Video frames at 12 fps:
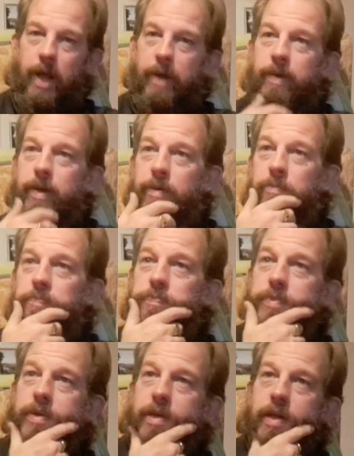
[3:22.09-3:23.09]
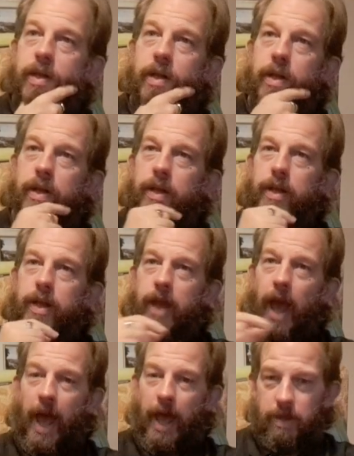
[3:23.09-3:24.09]
I mean,
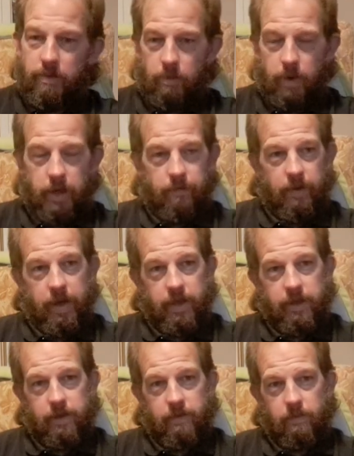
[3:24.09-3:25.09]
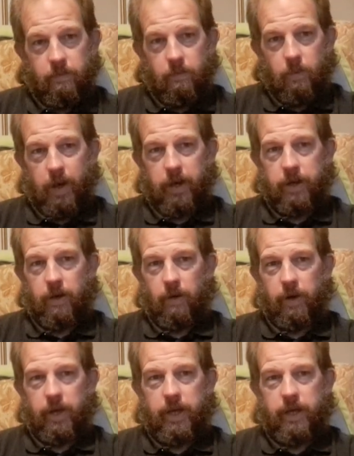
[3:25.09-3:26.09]
Ken, one of his work
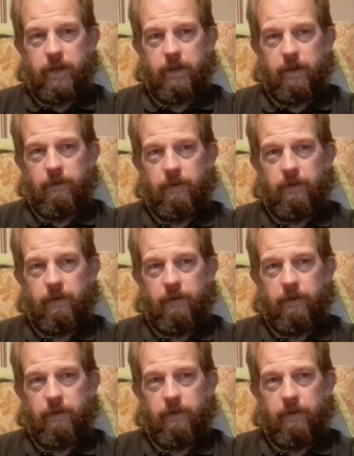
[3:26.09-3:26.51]
colleagues,